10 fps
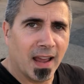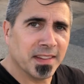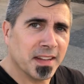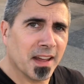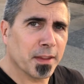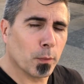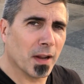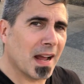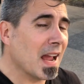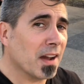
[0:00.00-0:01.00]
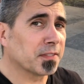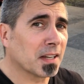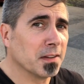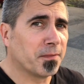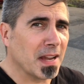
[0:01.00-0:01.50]
And another one I have to
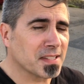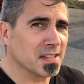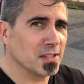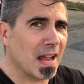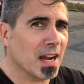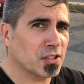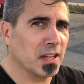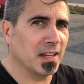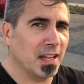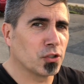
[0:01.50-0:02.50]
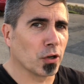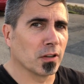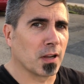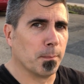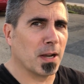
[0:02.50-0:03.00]
confess isn't actually an
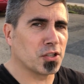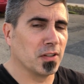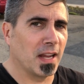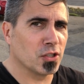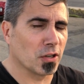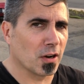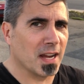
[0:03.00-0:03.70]
internal combustion engine or